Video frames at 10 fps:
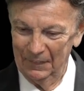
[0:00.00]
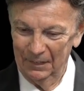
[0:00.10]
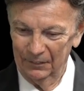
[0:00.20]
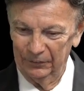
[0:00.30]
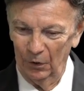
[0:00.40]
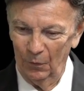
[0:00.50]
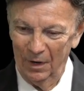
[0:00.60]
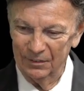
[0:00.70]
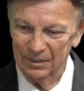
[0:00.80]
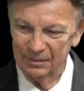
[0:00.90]
So
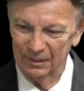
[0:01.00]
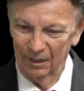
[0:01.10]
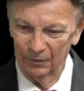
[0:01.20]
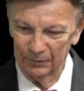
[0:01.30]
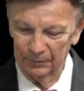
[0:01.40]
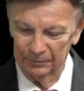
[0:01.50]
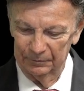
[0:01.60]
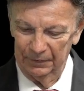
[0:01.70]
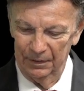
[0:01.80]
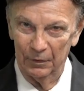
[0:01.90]
watch this now.
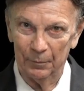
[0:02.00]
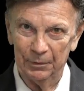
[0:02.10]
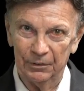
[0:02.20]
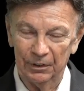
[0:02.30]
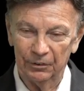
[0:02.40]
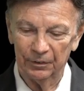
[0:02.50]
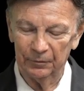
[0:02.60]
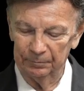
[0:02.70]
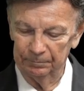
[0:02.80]
Vain repetition.